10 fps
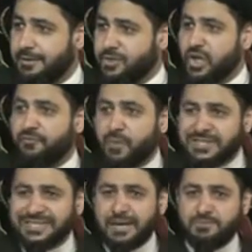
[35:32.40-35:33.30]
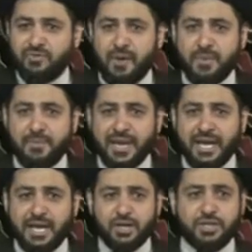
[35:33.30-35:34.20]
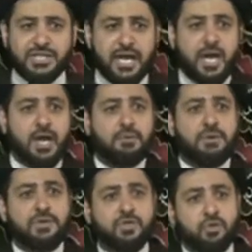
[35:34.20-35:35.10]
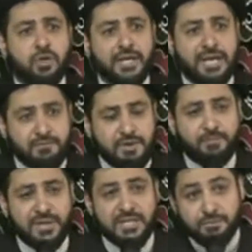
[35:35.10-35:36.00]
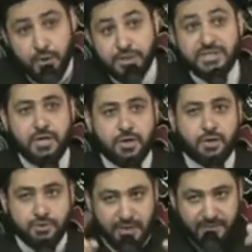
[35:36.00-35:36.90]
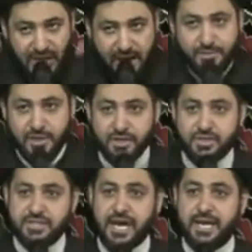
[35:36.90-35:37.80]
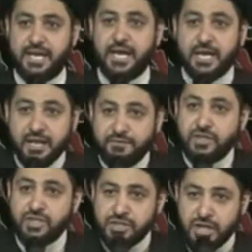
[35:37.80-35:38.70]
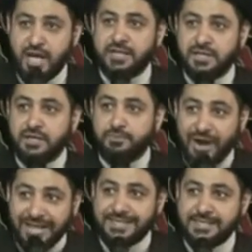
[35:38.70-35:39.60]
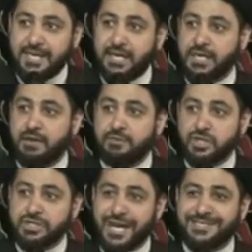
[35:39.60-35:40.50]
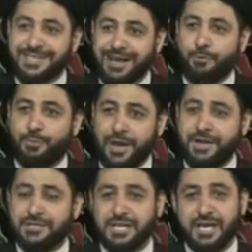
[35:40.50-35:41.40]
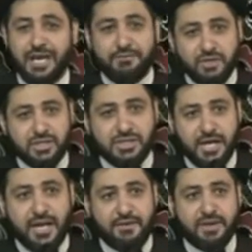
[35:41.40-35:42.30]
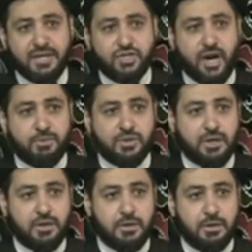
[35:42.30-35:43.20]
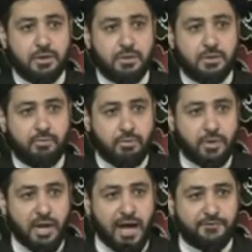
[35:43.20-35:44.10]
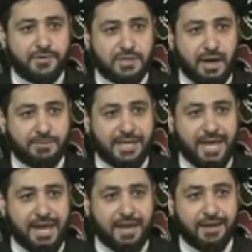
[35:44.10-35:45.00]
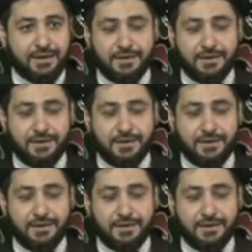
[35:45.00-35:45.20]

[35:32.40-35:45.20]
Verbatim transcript: So if Muslims from the beginning could say, Rasulullah, can we please, be are scared, you know, something happened in the society, can we just not practicing, can we just not saying our prayers, can we just not having hijab, or, we wouldn't have Islam today.